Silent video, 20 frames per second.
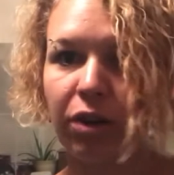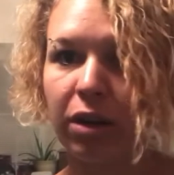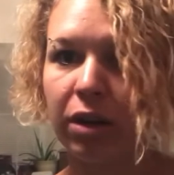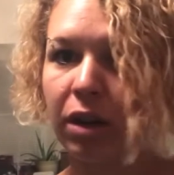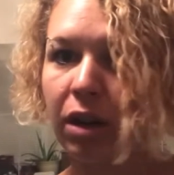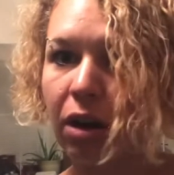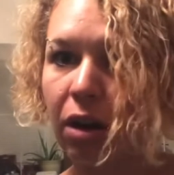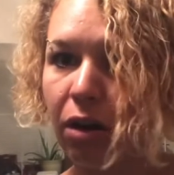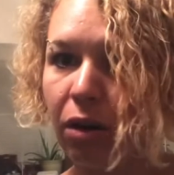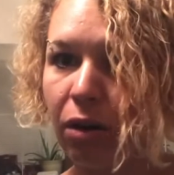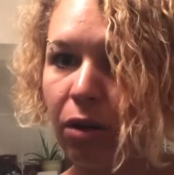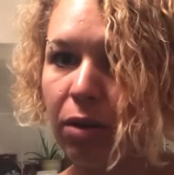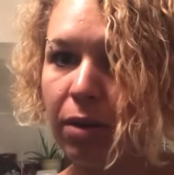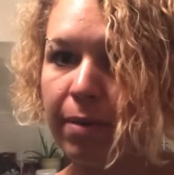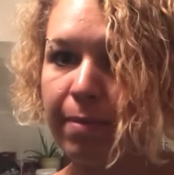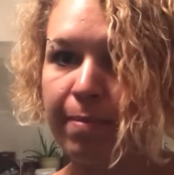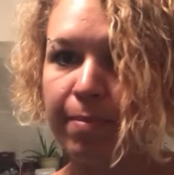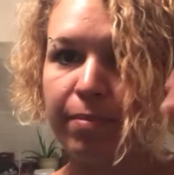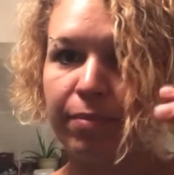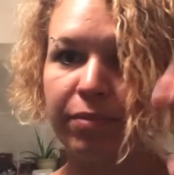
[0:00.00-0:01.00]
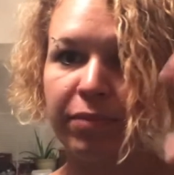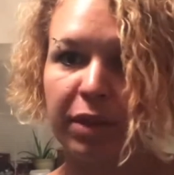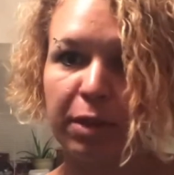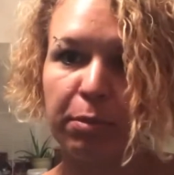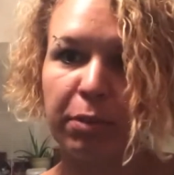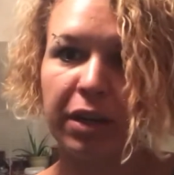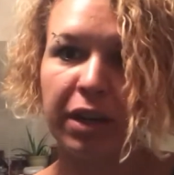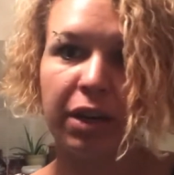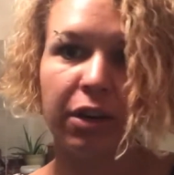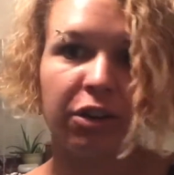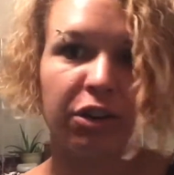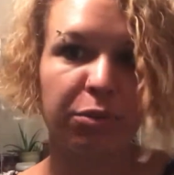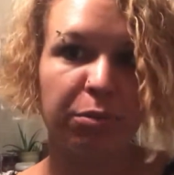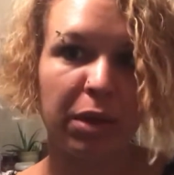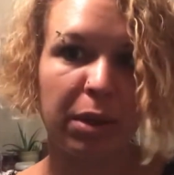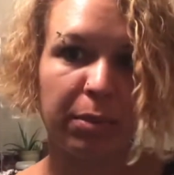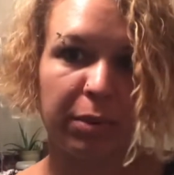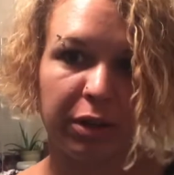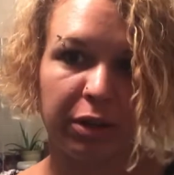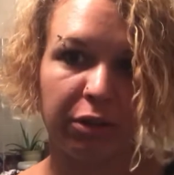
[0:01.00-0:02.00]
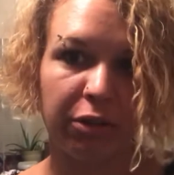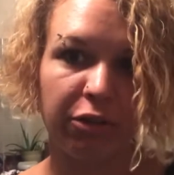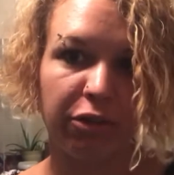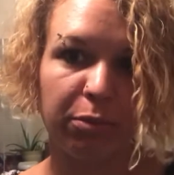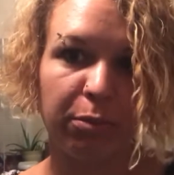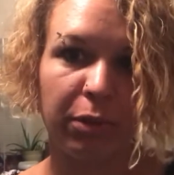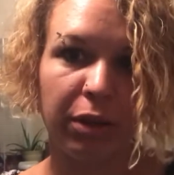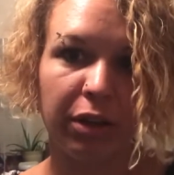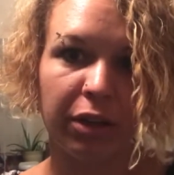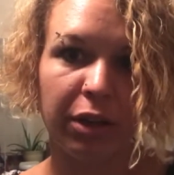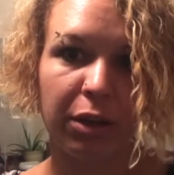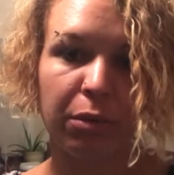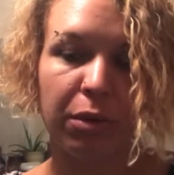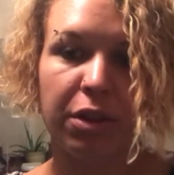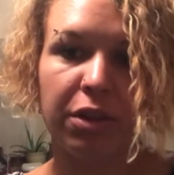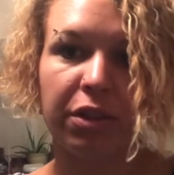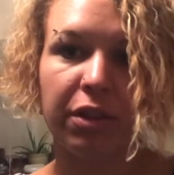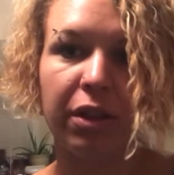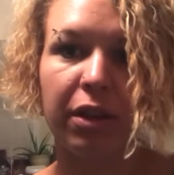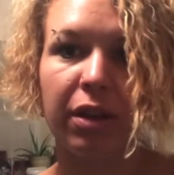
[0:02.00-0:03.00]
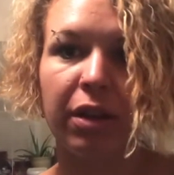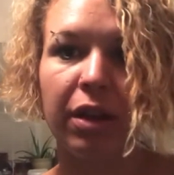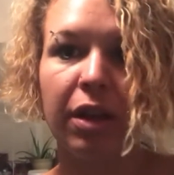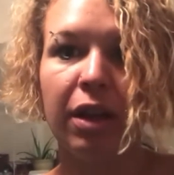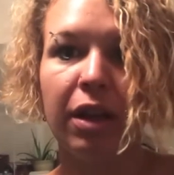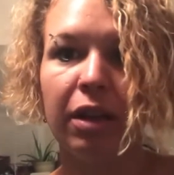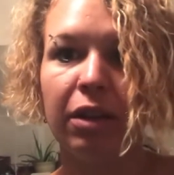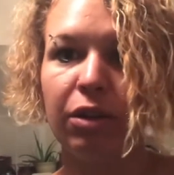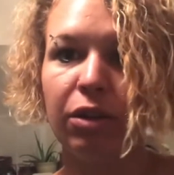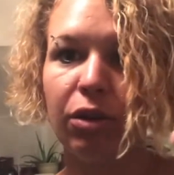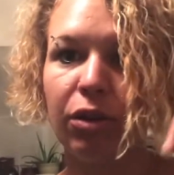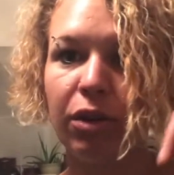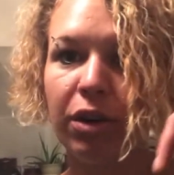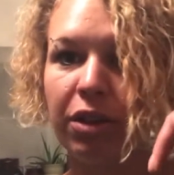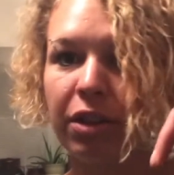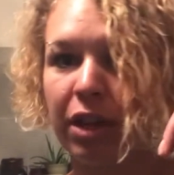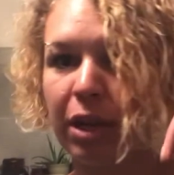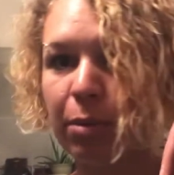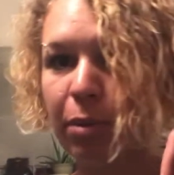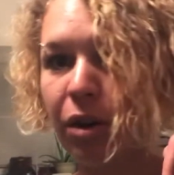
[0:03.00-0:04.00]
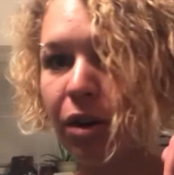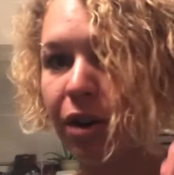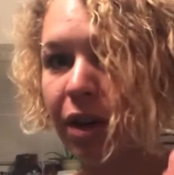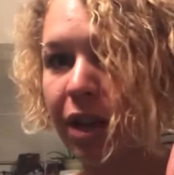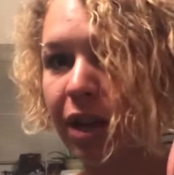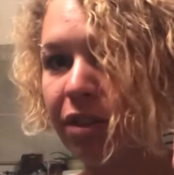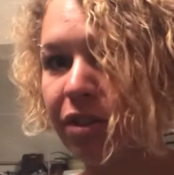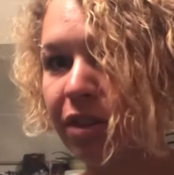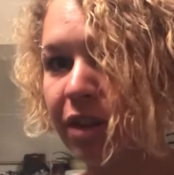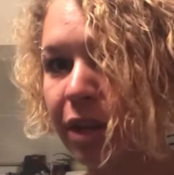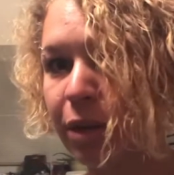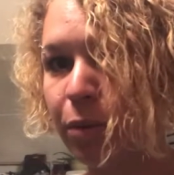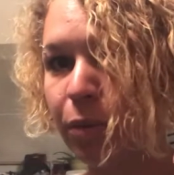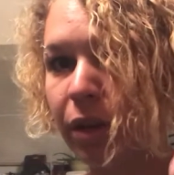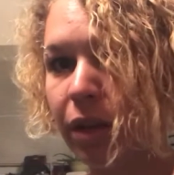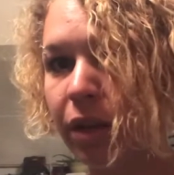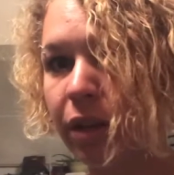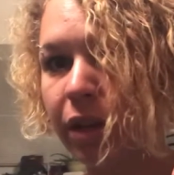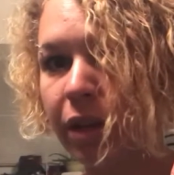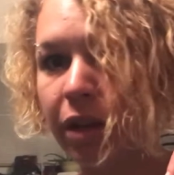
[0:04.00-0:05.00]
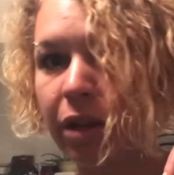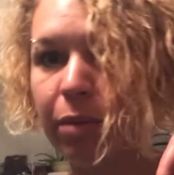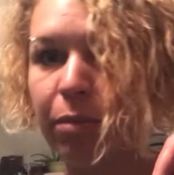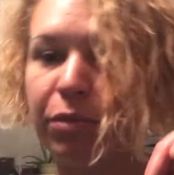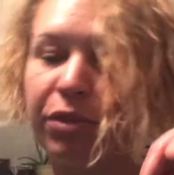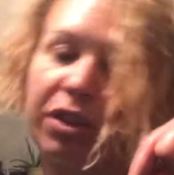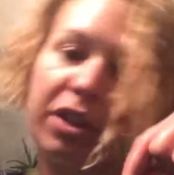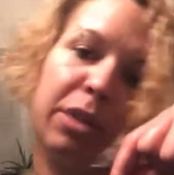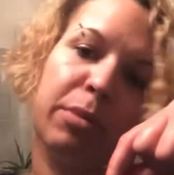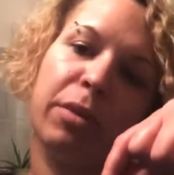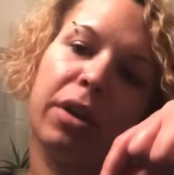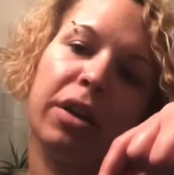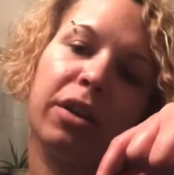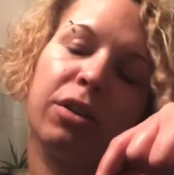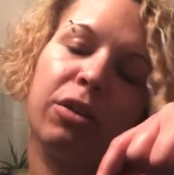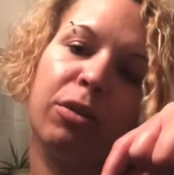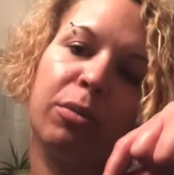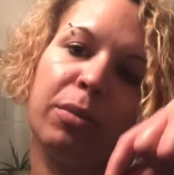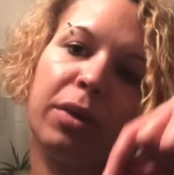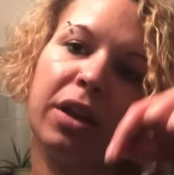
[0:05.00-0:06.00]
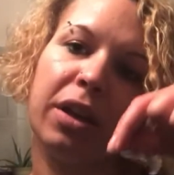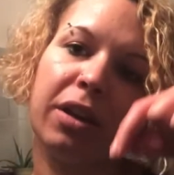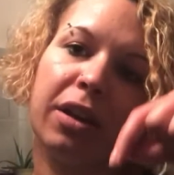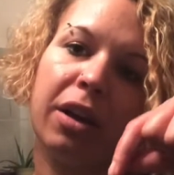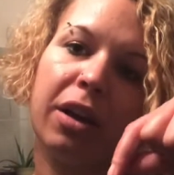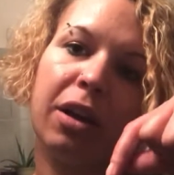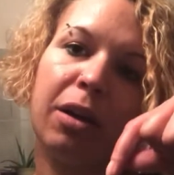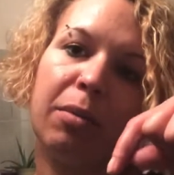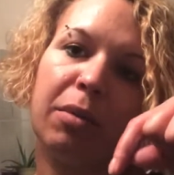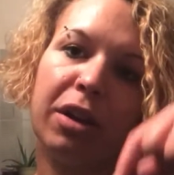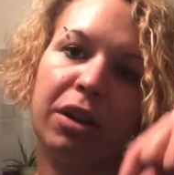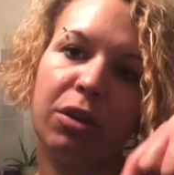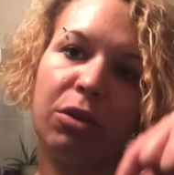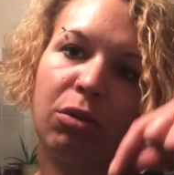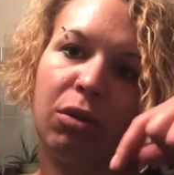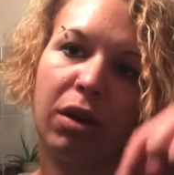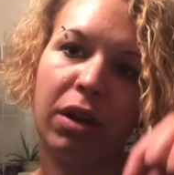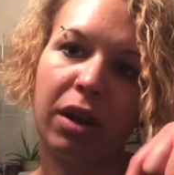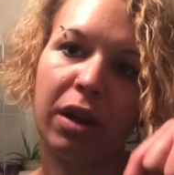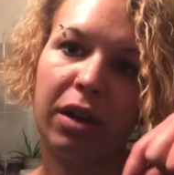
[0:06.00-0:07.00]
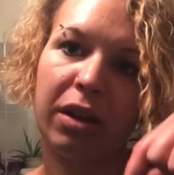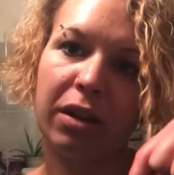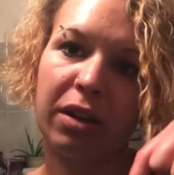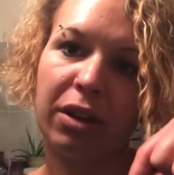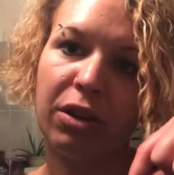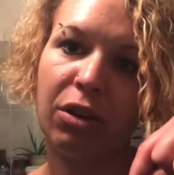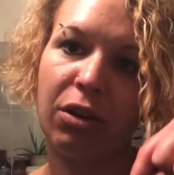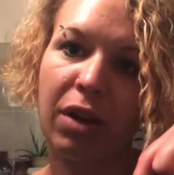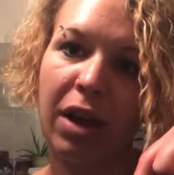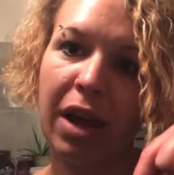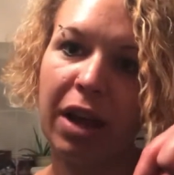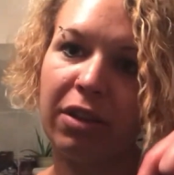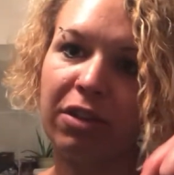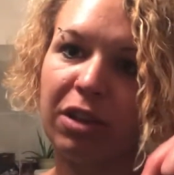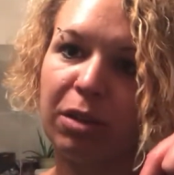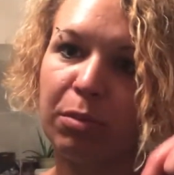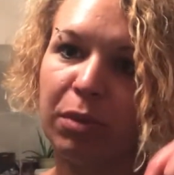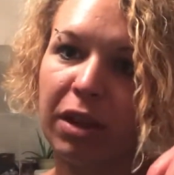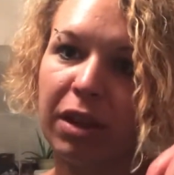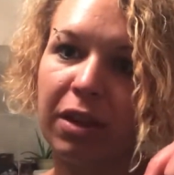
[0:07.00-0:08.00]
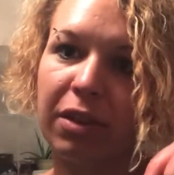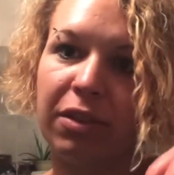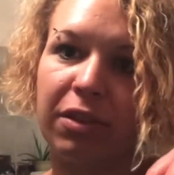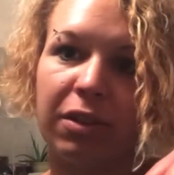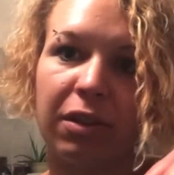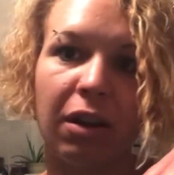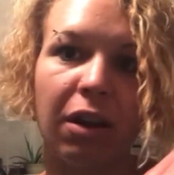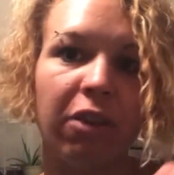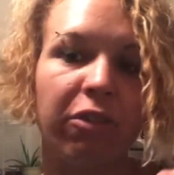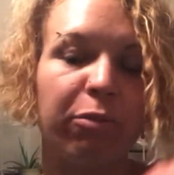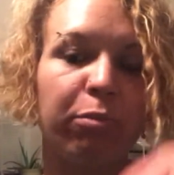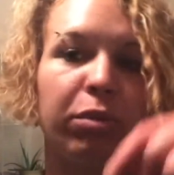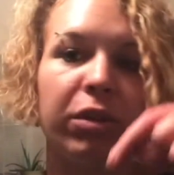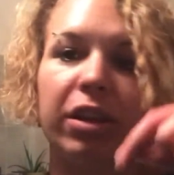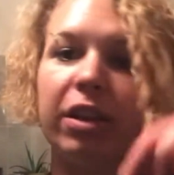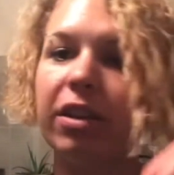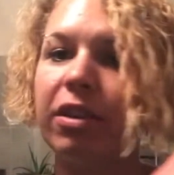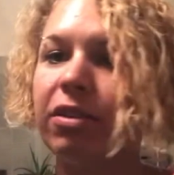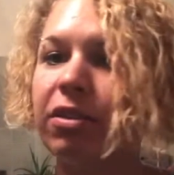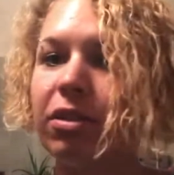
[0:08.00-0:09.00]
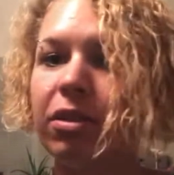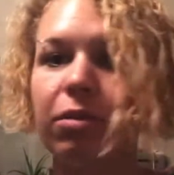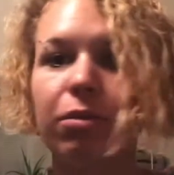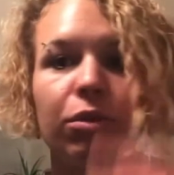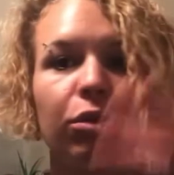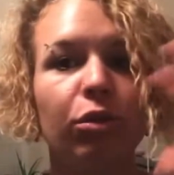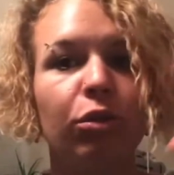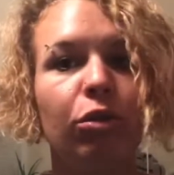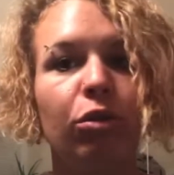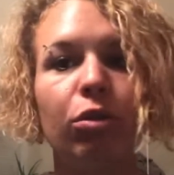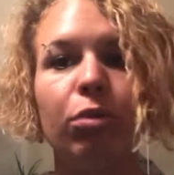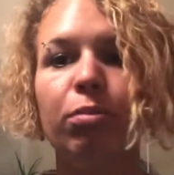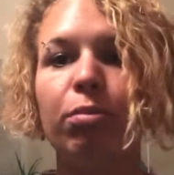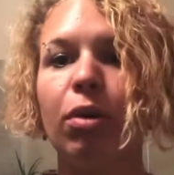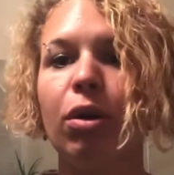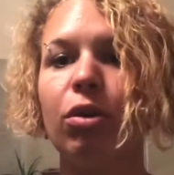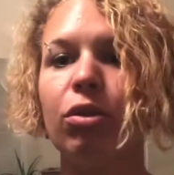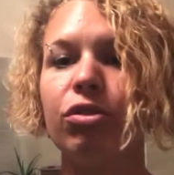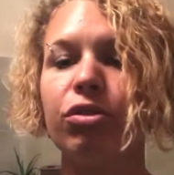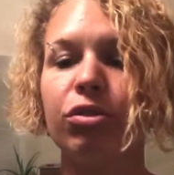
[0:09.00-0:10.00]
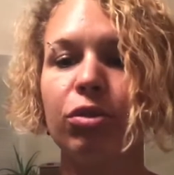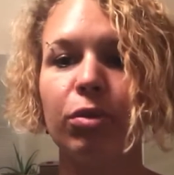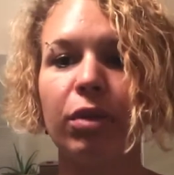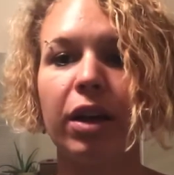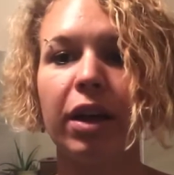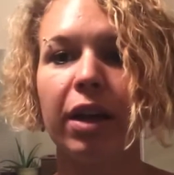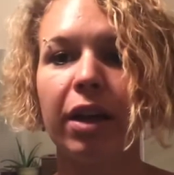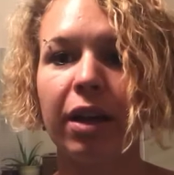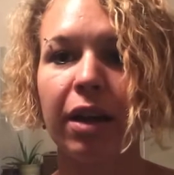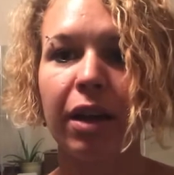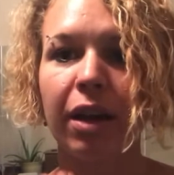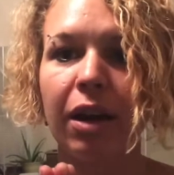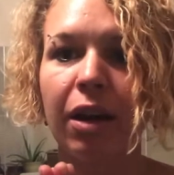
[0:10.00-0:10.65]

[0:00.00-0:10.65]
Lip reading: vertigo, Ménière's, maybe you're familiar with it, you know anything about Anthony Williams and the medical medium, and you wanna, you know, add some of his stuff, please do, post away.